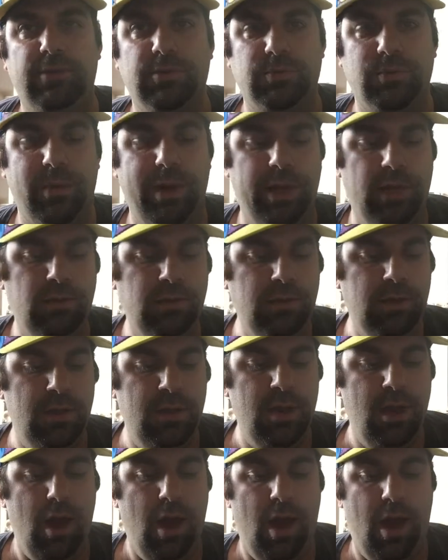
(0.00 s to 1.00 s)
as well.
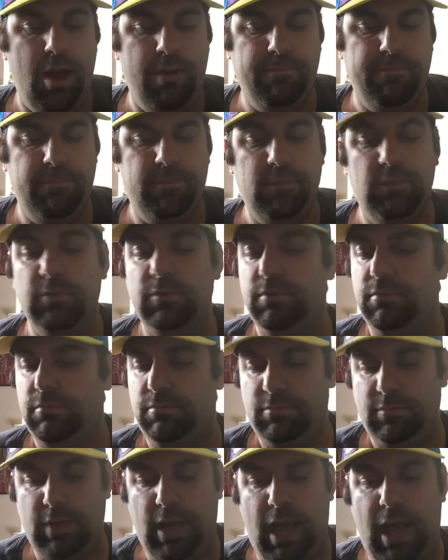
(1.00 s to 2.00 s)

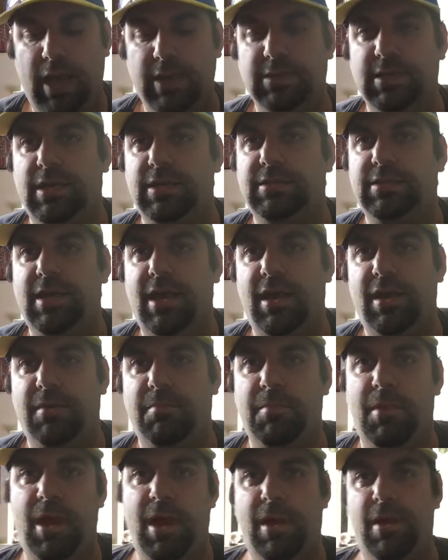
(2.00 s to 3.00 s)
As I said
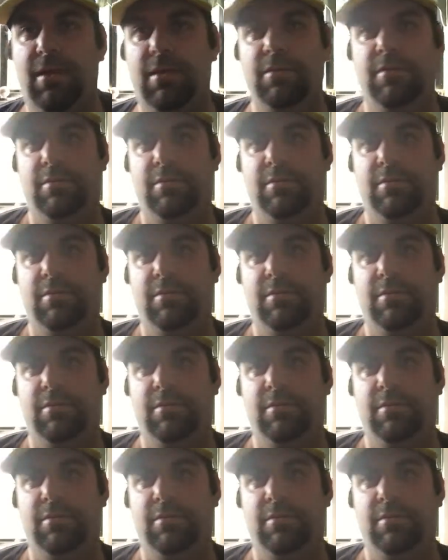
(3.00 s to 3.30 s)
in my